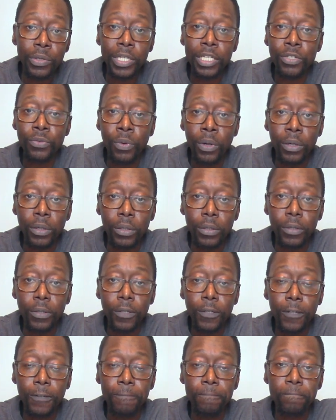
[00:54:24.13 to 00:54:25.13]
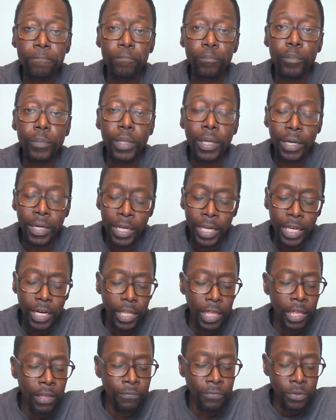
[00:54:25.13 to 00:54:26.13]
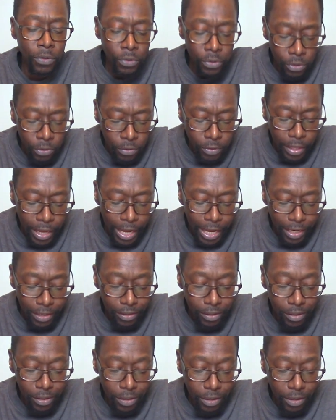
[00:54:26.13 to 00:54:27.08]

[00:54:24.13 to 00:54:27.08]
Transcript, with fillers: his word. And again, if you do that,